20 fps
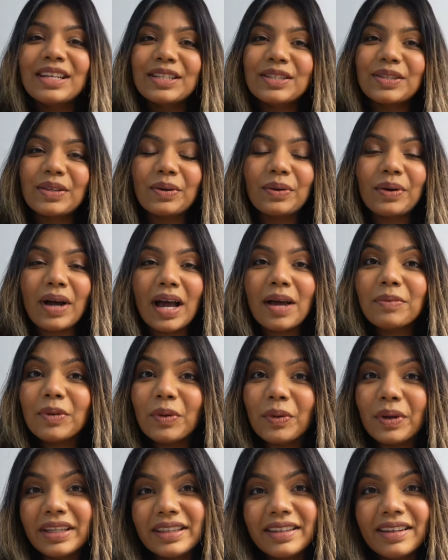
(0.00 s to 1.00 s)
So
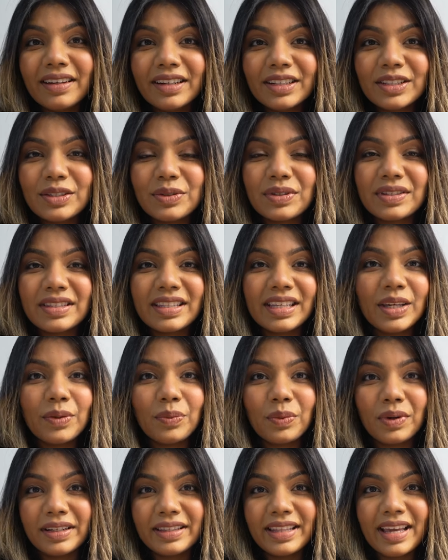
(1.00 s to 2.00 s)
I'm going there to see
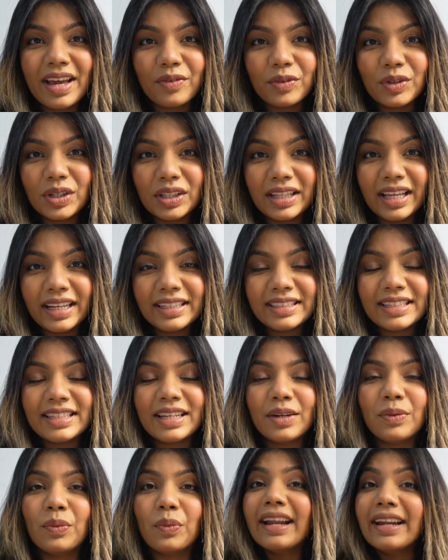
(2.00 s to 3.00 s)
what they have
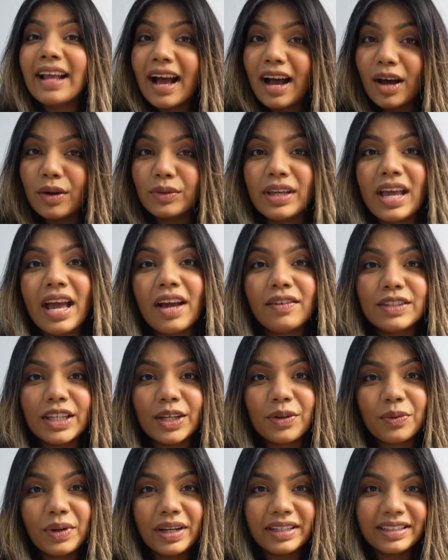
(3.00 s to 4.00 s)
collected and, and how they have
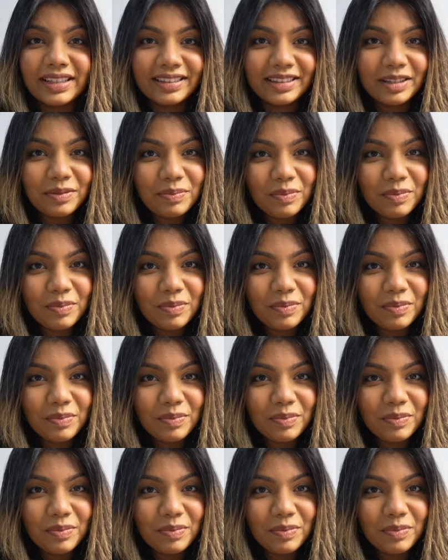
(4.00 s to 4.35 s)
decorated the